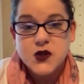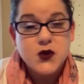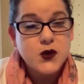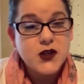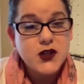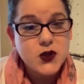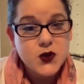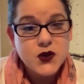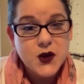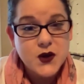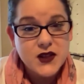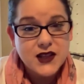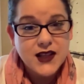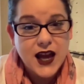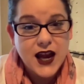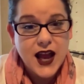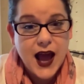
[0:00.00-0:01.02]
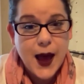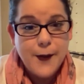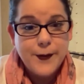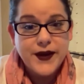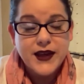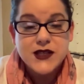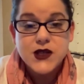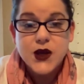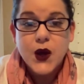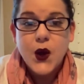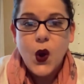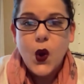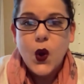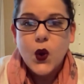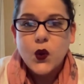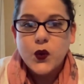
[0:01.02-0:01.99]
So we do know that that happened.
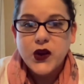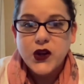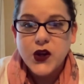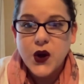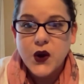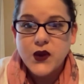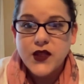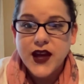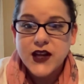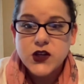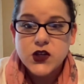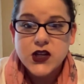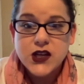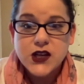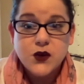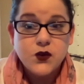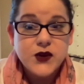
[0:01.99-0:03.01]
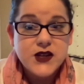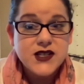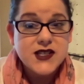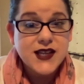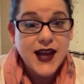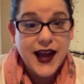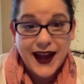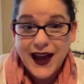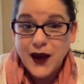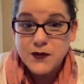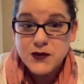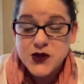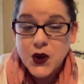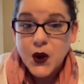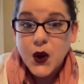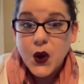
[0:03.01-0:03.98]
We know that she was kept
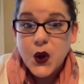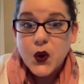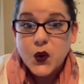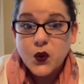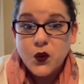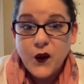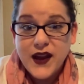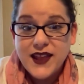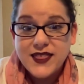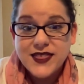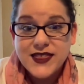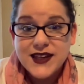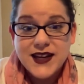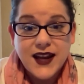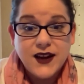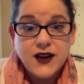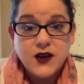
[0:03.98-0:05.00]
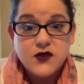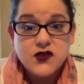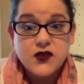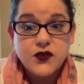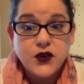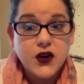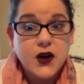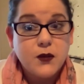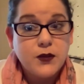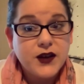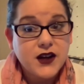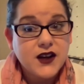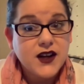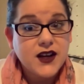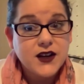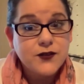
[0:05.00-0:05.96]
with the natives for a
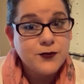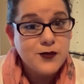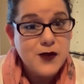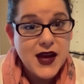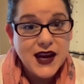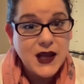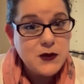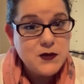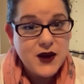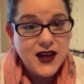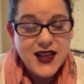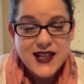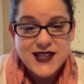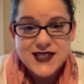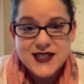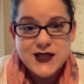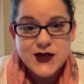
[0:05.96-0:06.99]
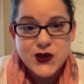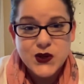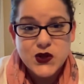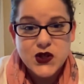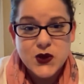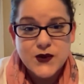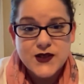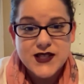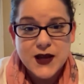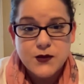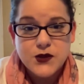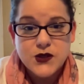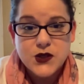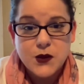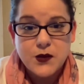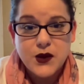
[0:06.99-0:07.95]
period of many months until she was able
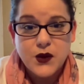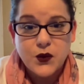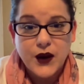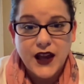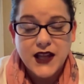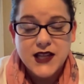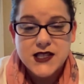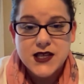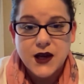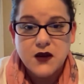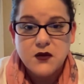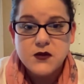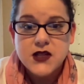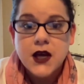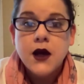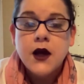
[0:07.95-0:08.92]
to be ransomed.